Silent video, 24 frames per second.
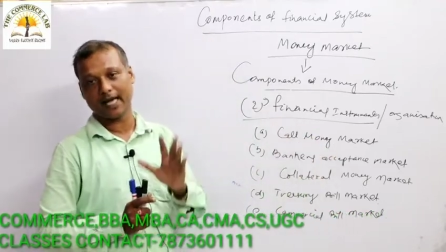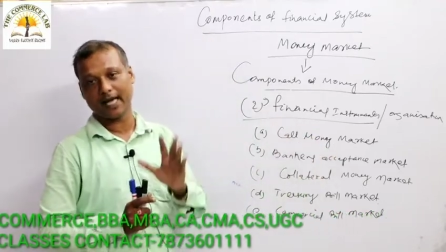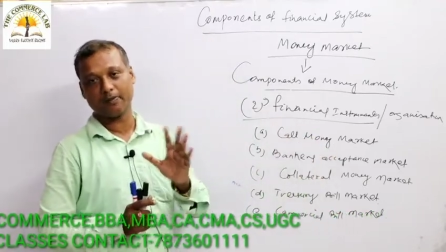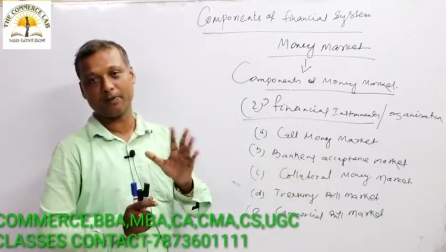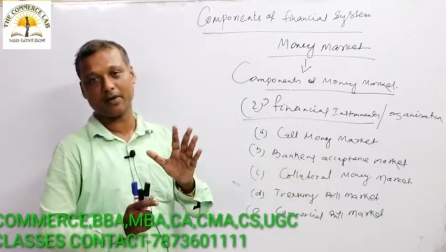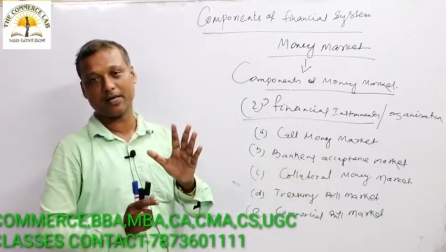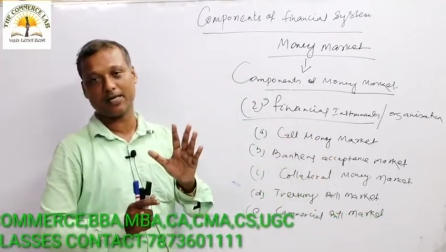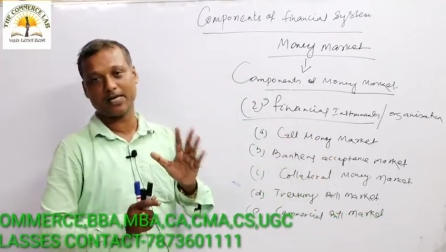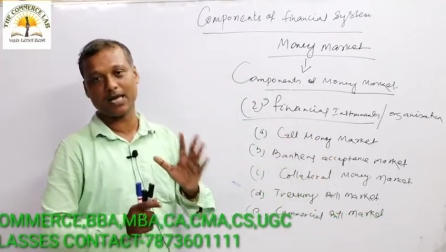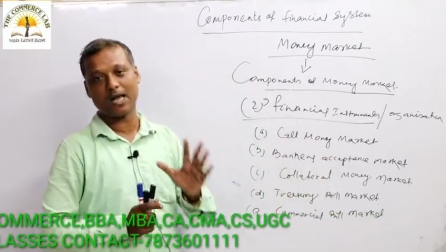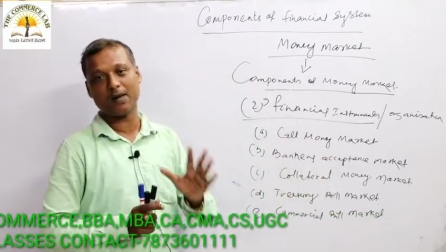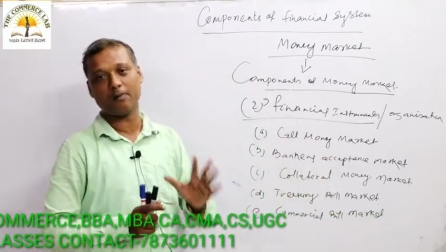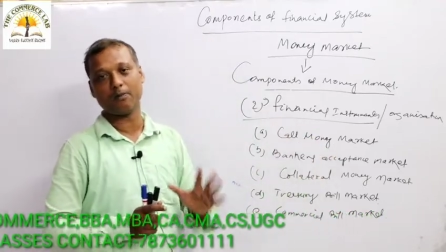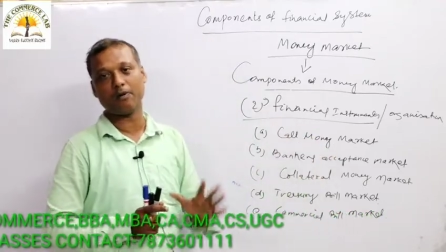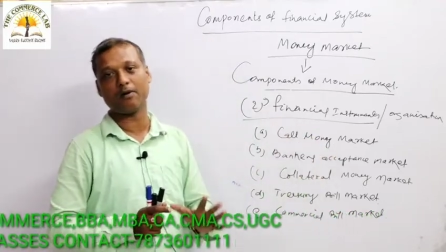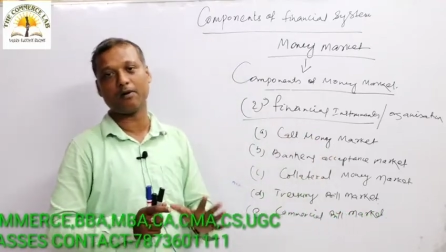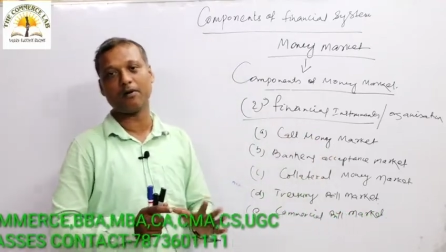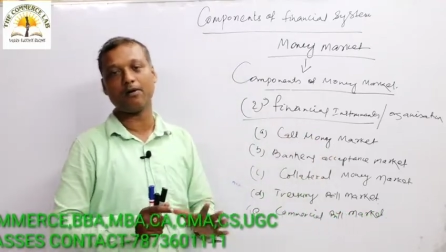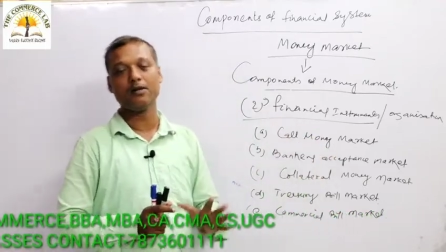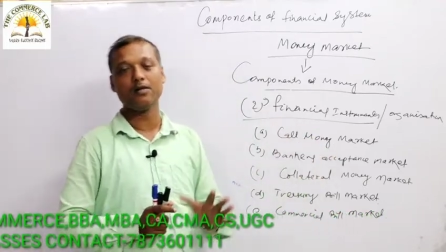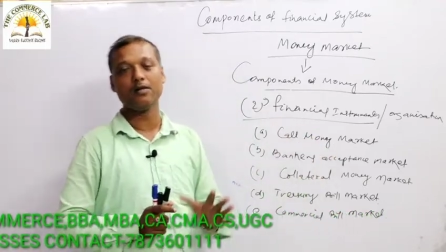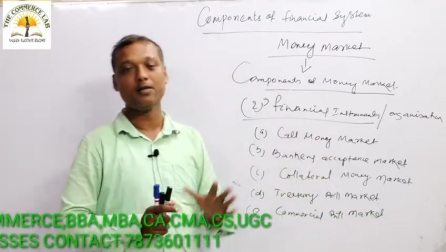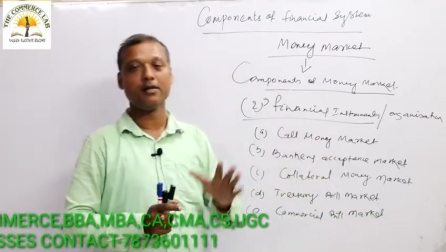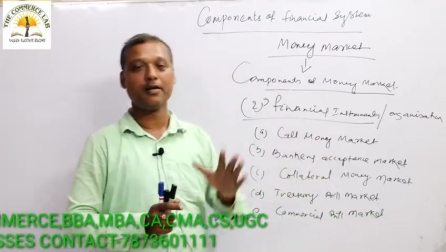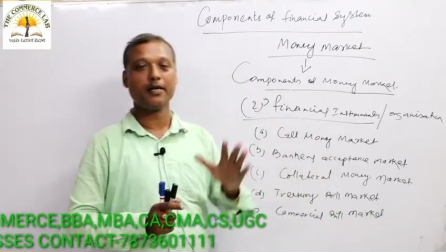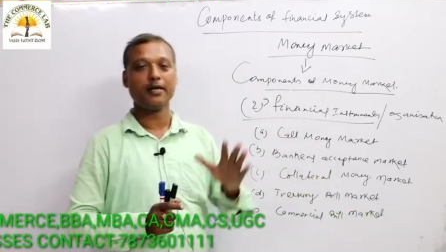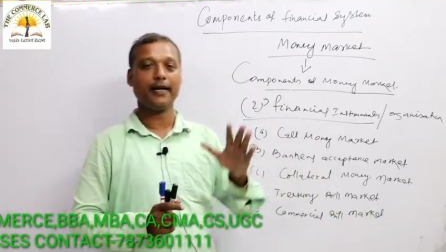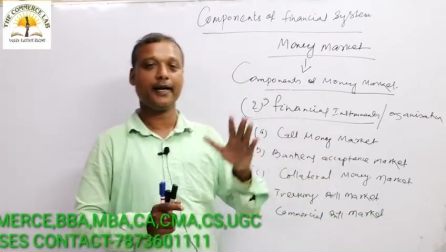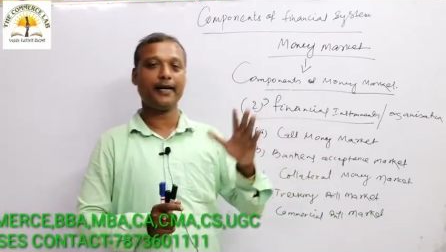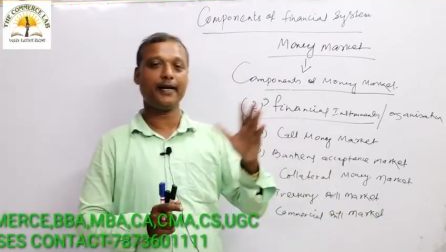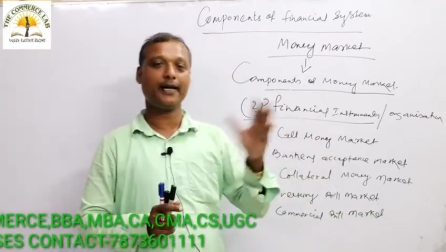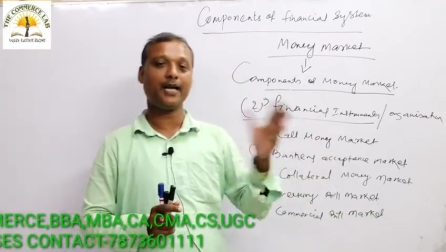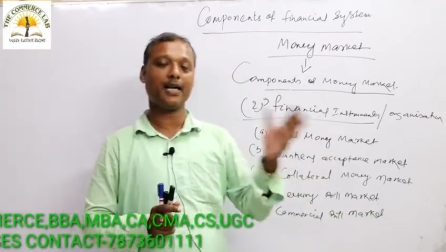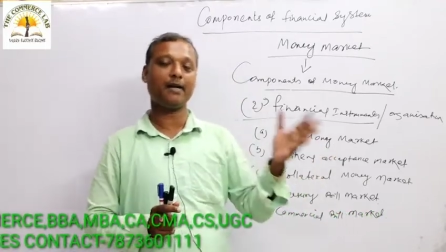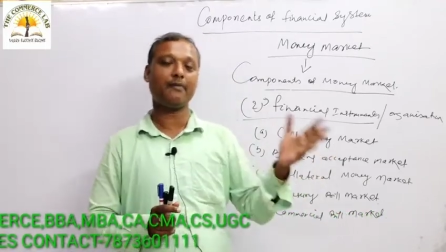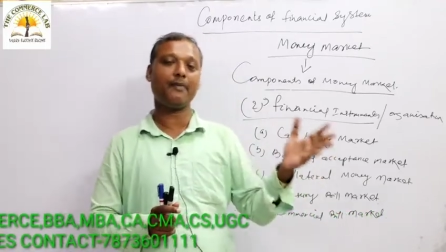Take for example,
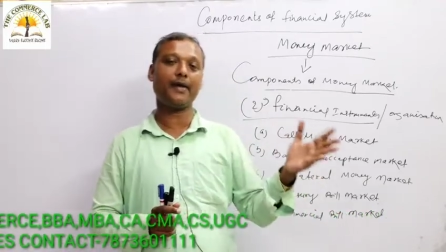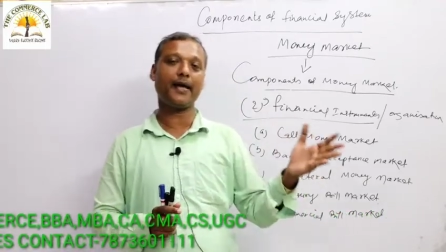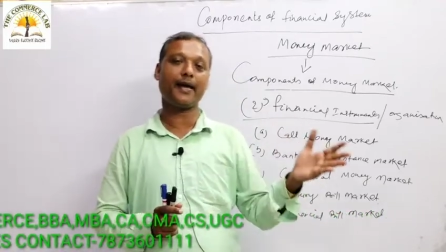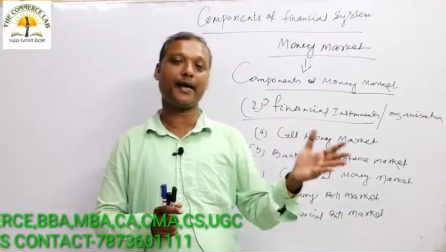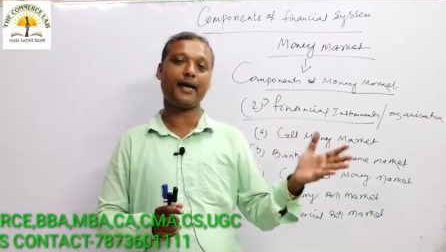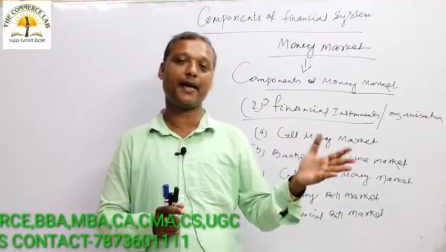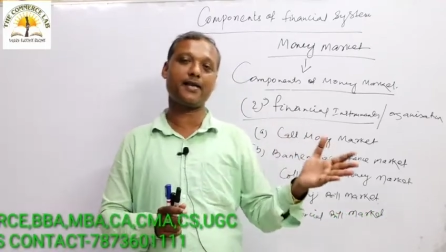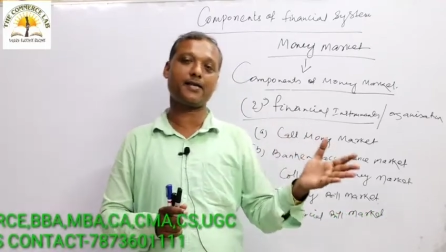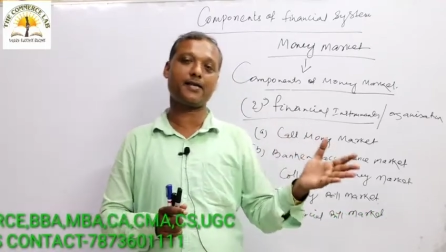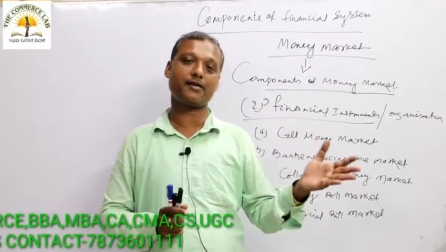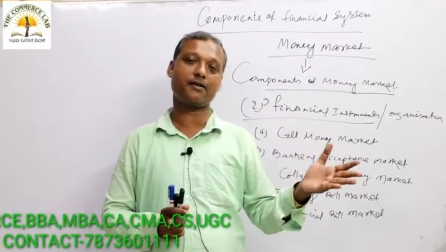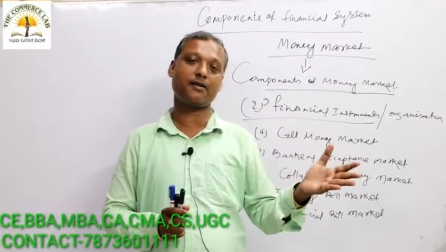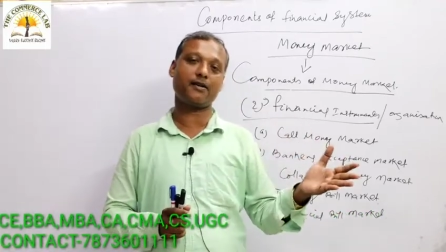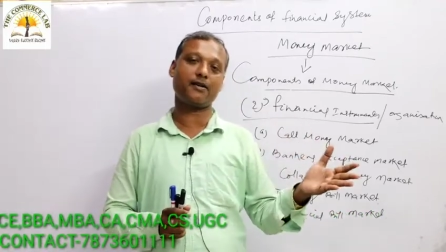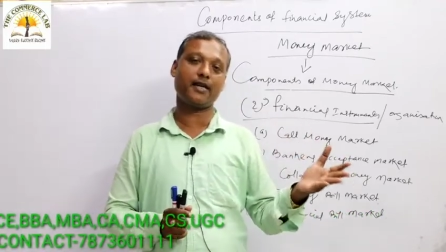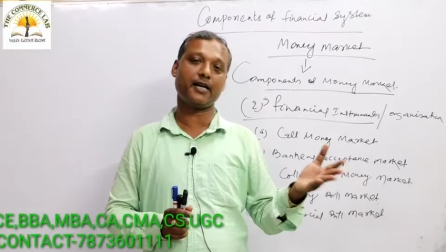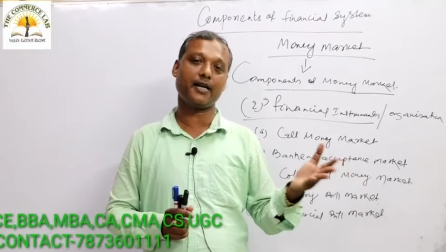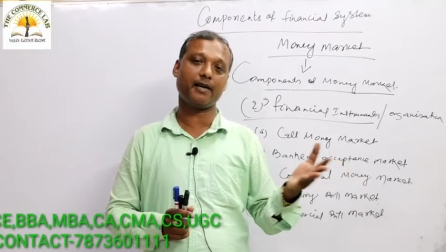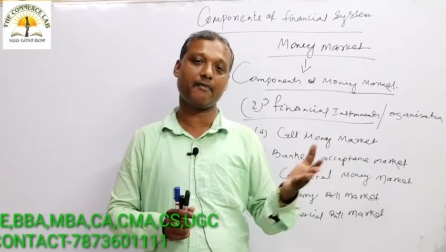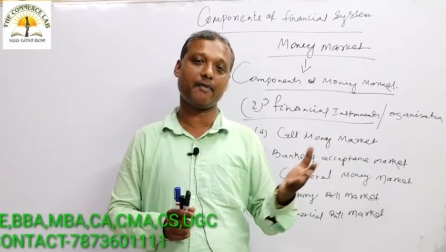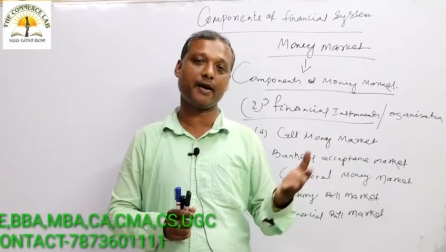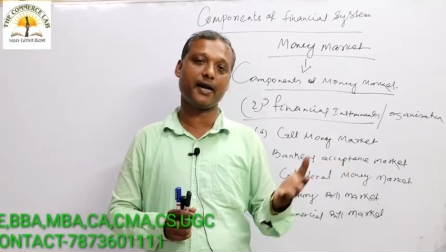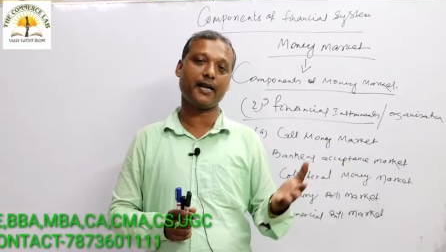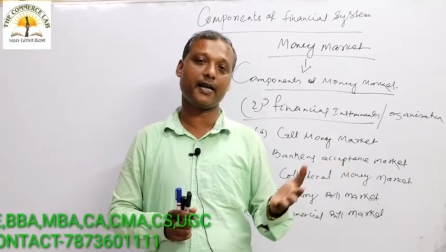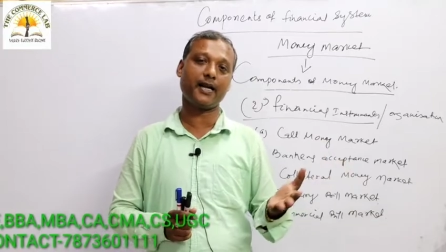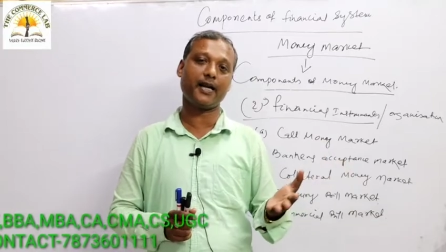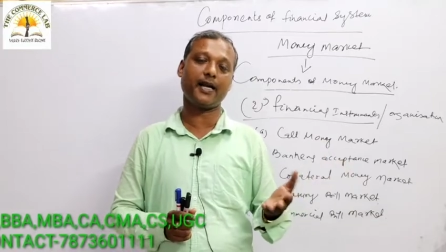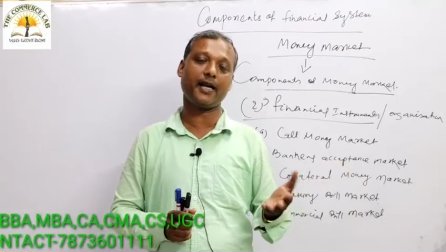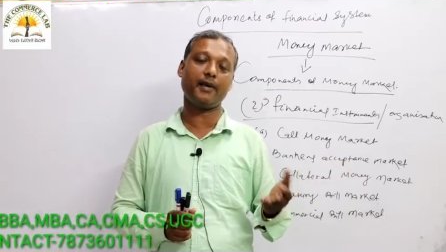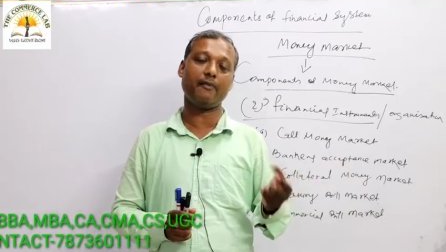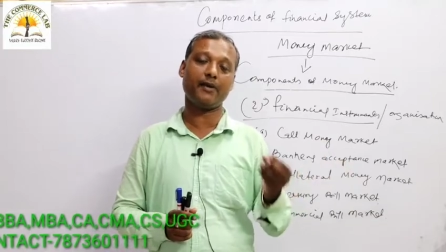Indian Bank is demanding,